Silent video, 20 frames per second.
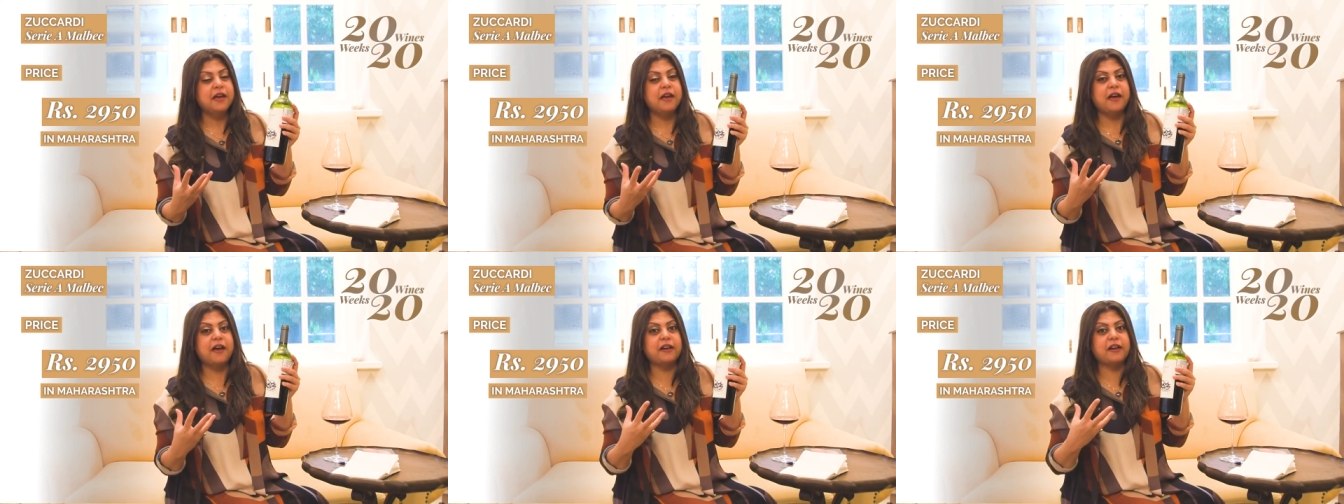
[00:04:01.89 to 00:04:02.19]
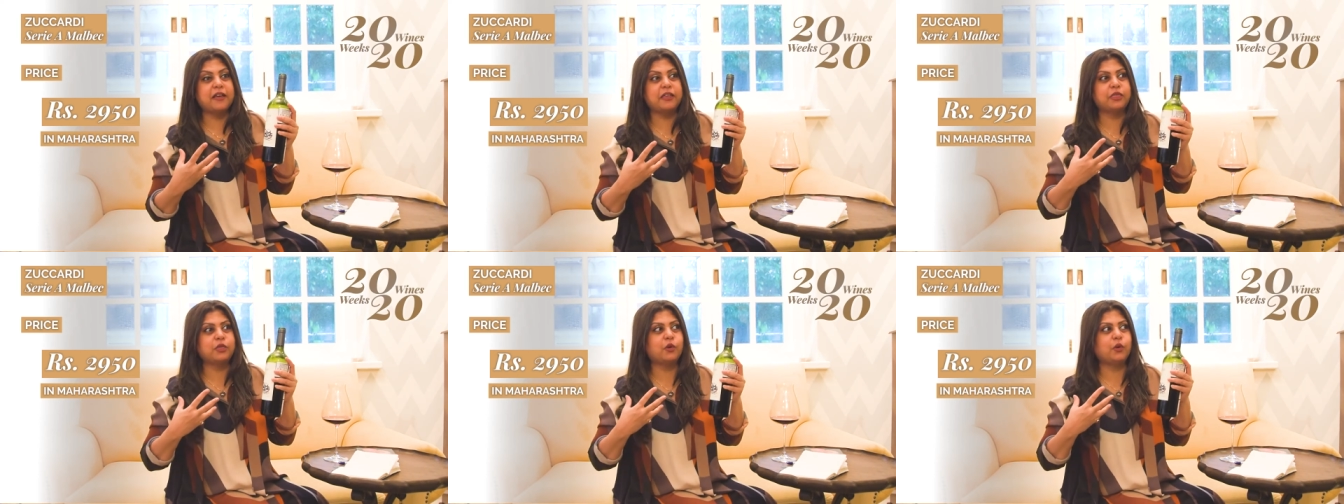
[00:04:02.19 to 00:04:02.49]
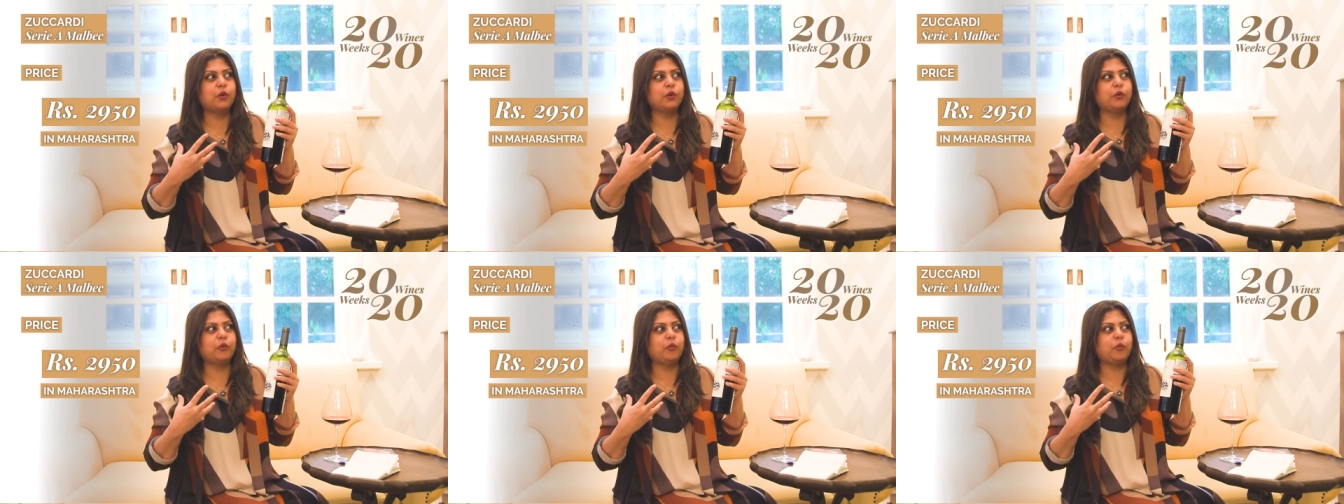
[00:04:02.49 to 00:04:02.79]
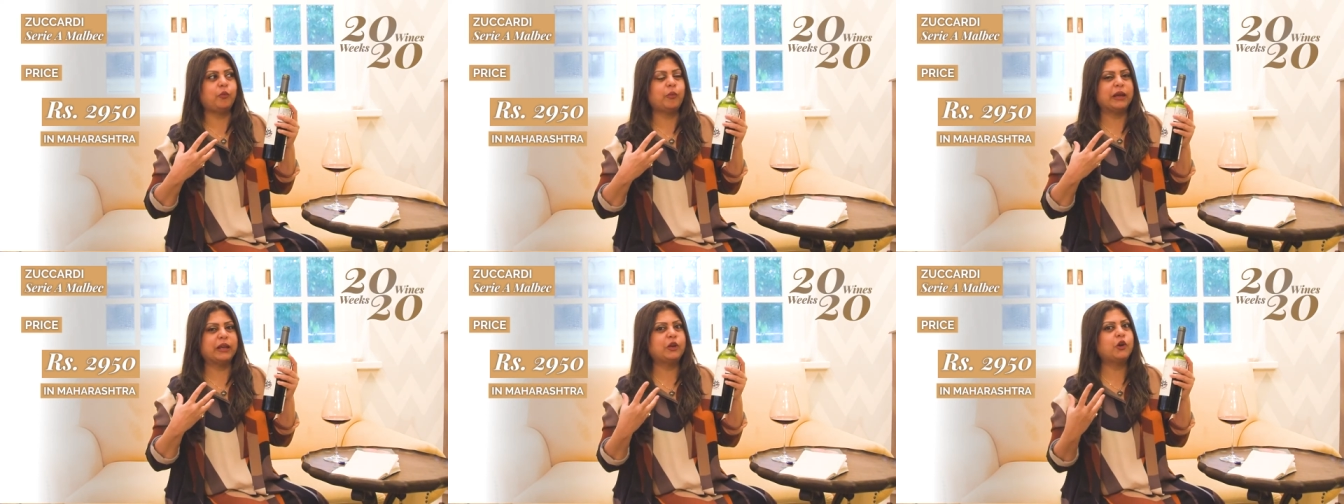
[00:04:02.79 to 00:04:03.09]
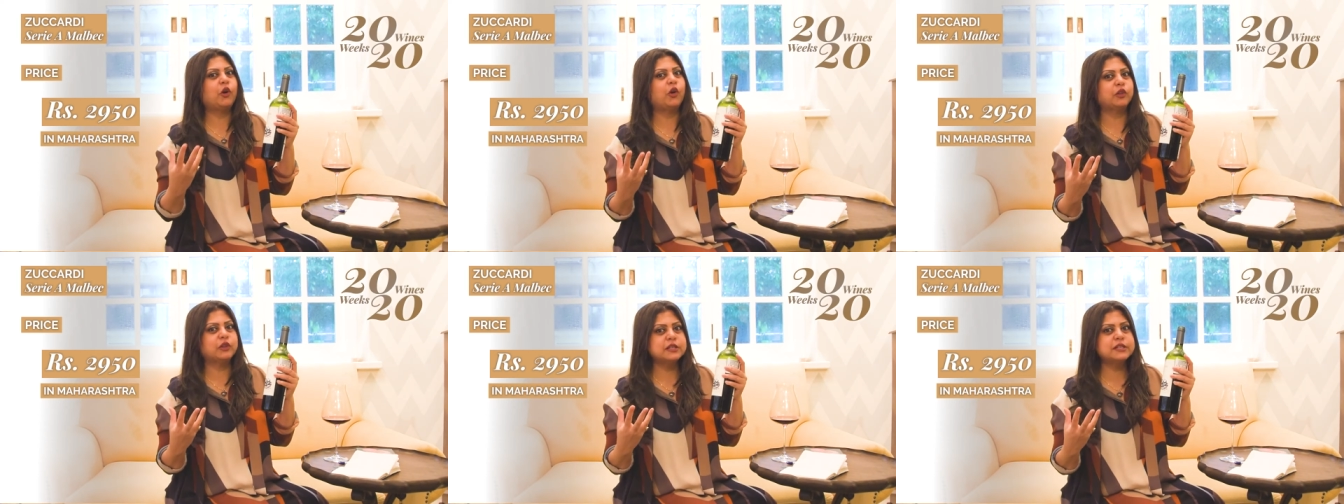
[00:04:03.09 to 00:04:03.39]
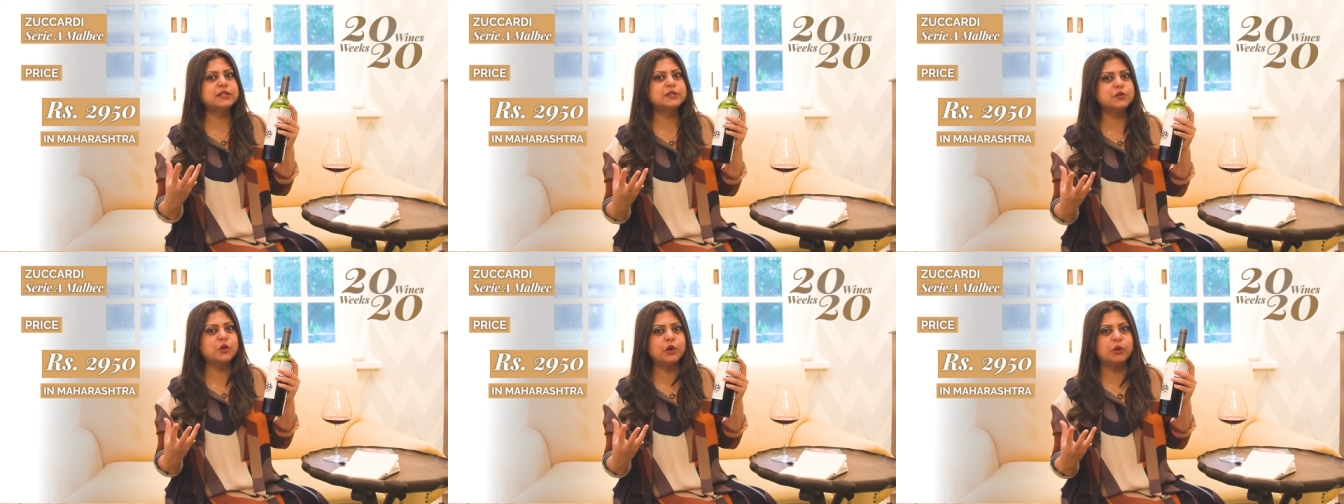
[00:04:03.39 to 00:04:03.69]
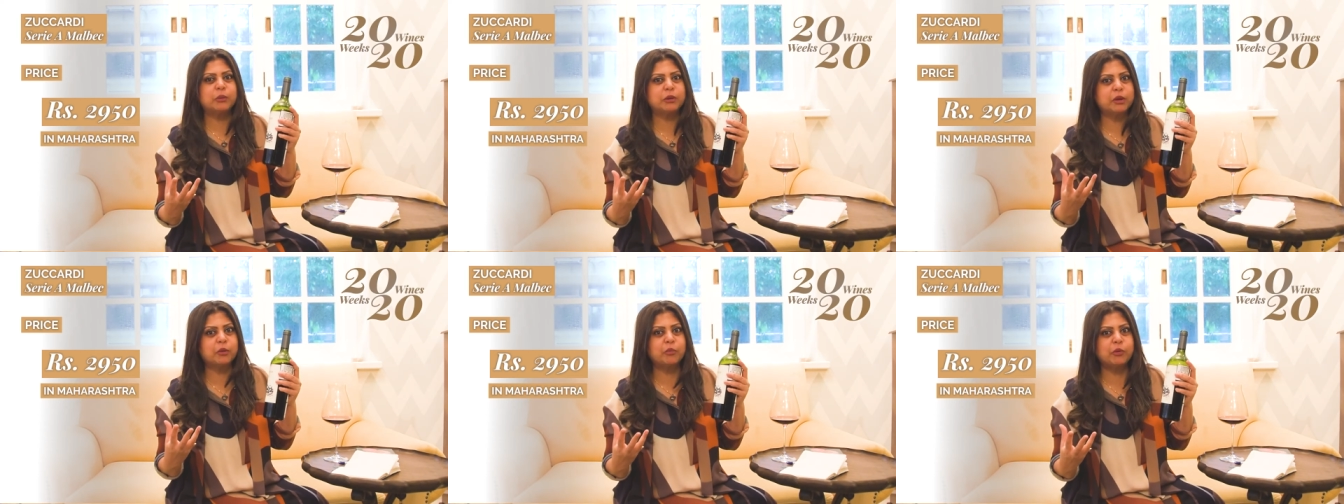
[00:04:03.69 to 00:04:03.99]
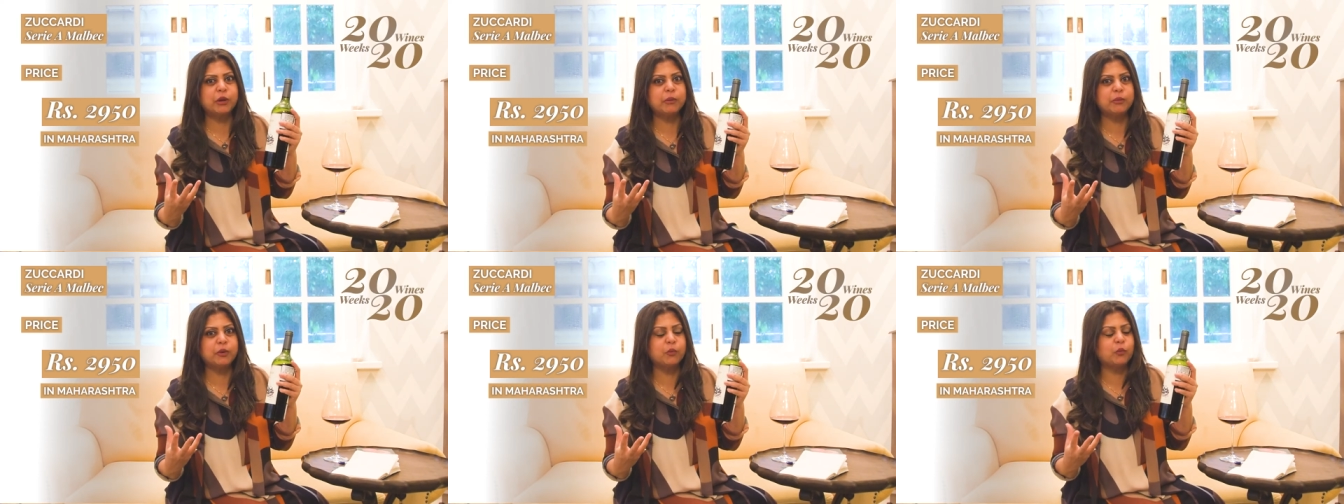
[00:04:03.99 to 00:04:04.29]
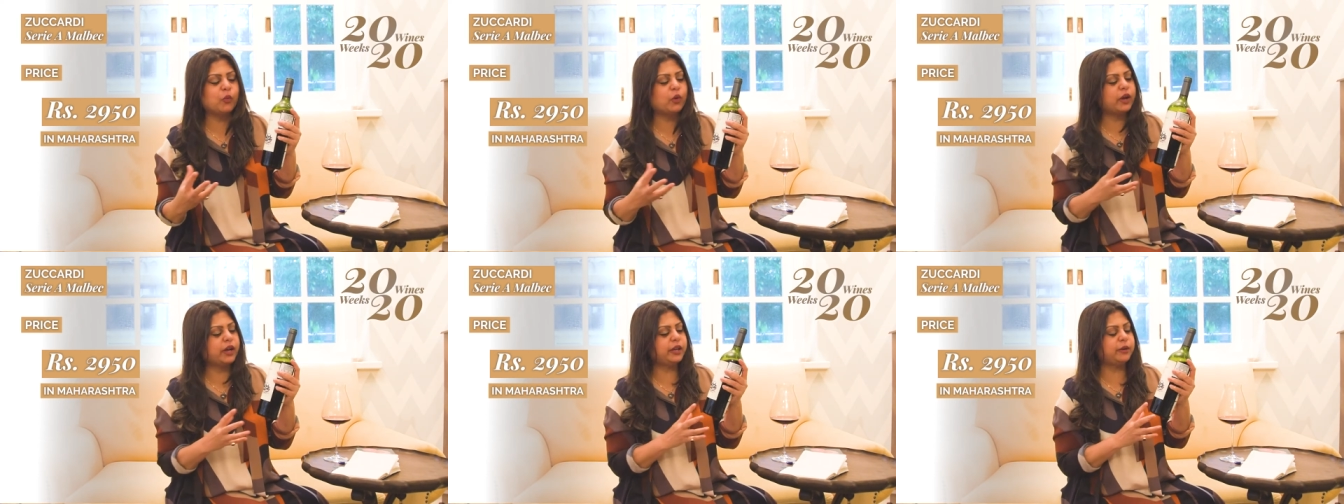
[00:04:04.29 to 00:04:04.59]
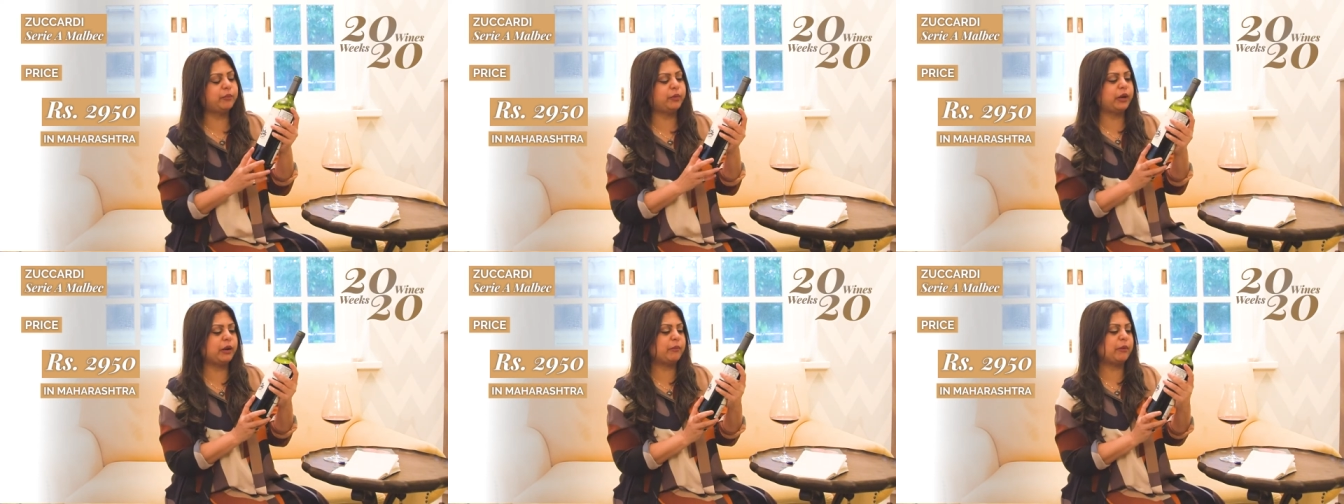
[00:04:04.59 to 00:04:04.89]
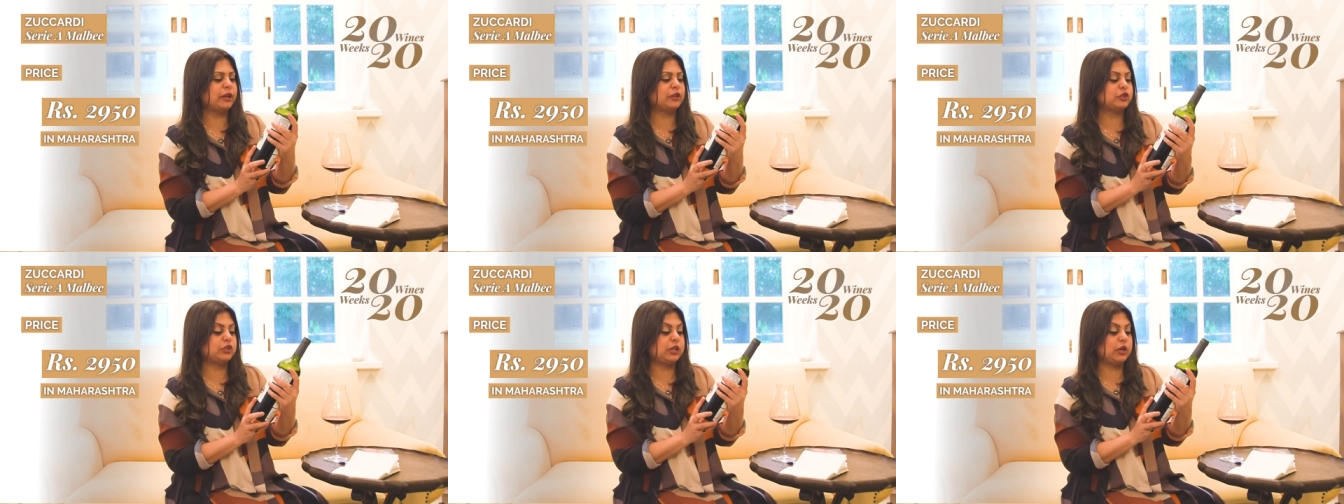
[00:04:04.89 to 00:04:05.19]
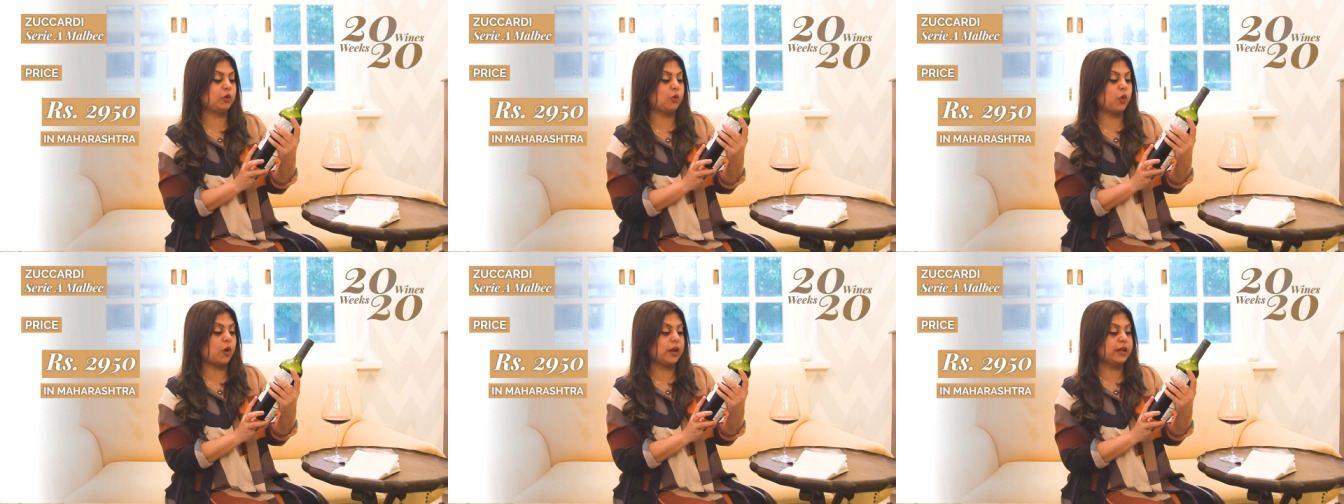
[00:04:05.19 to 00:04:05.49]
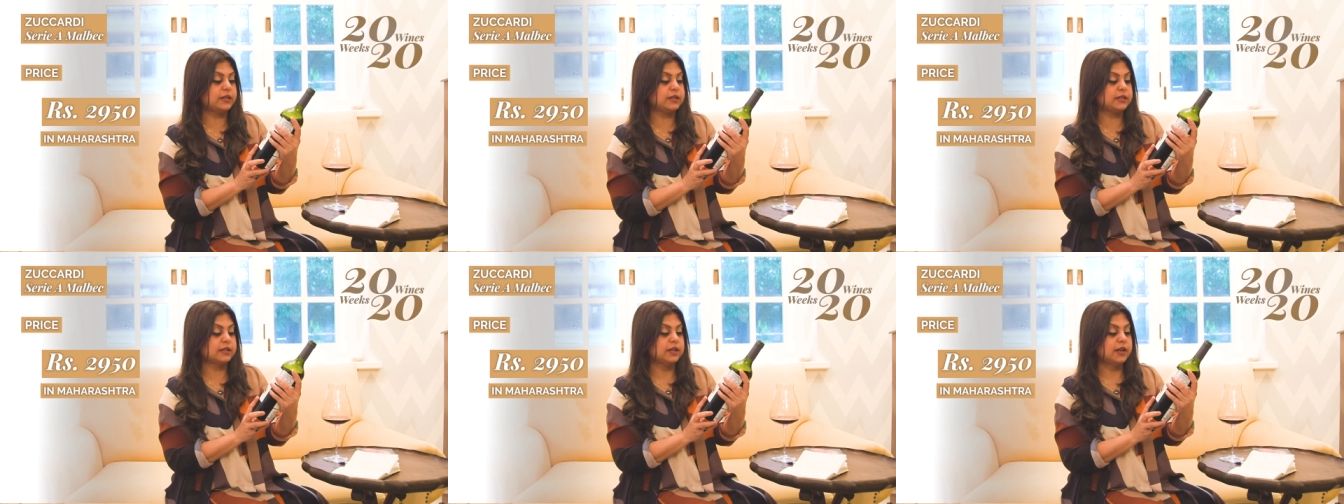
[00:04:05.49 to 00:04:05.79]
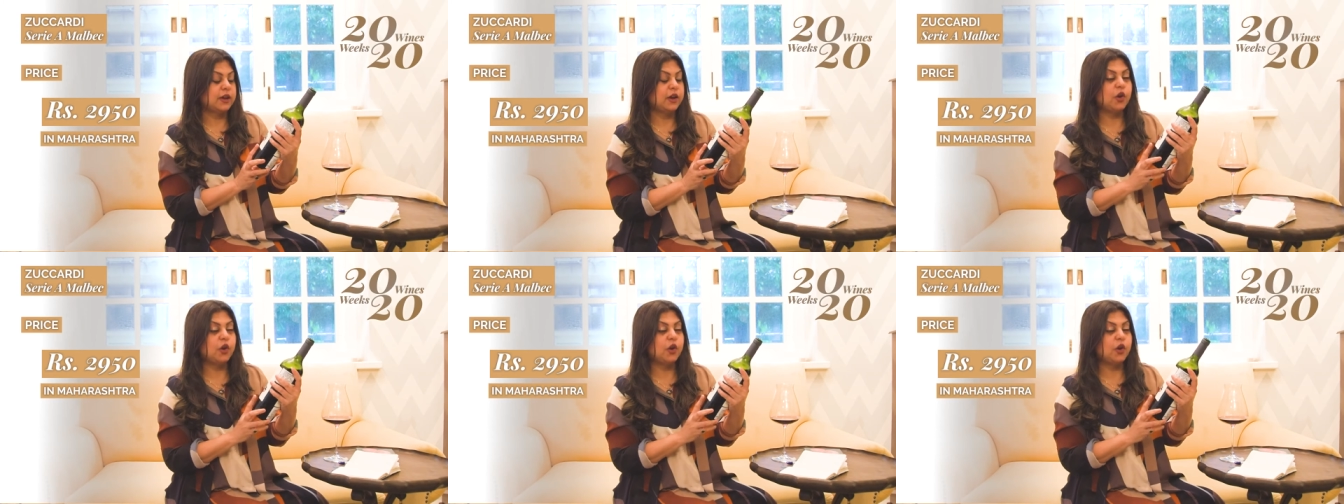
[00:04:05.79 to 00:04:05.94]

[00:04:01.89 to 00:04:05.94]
And I thought, my God, this is going to be a premium wine, but I'm actually quite